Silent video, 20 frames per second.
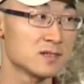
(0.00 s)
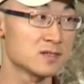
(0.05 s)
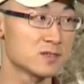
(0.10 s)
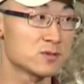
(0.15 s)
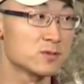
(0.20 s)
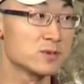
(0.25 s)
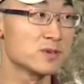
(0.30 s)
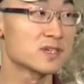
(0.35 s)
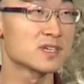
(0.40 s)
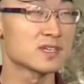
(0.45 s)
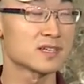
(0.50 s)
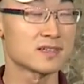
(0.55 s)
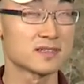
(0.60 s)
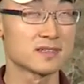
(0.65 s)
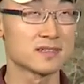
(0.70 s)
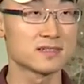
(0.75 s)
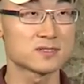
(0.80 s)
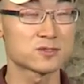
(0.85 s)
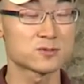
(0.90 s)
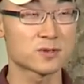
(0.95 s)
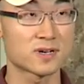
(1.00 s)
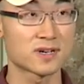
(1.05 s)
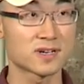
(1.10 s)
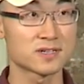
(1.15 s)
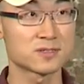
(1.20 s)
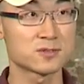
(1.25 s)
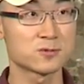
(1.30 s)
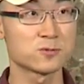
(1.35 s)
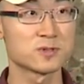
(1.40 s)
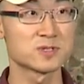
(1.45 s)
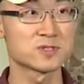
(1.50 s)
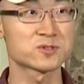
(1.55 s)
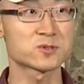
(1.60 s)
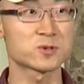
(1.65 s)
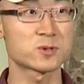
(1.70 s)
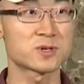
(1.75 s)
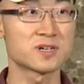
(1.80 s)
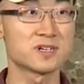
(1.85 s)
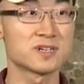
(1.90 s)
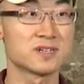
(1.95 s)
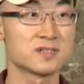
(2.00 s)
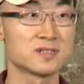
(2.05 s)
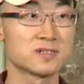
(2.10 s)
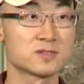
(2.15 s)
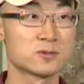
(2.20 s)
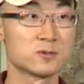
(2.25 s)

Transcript: So you can try to restore a, uh,